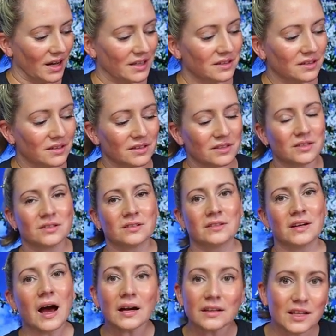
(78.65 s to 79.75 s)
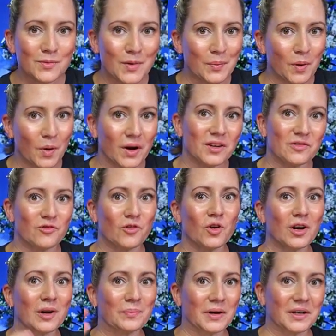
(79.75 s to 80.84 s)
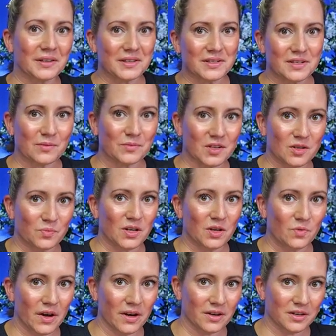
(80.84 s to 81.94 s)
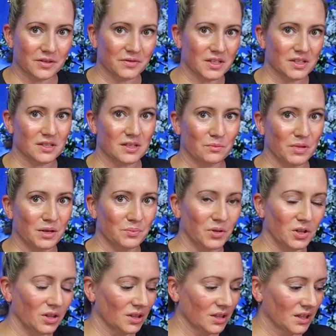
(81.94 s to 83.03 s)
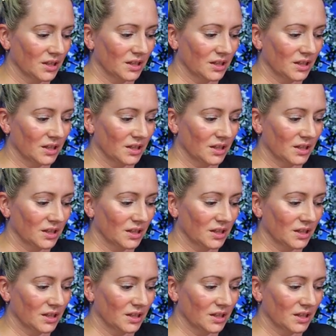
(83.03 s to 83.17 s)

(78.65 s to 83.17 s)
I didn't knock them a point for it, but it is something to be aware of because some people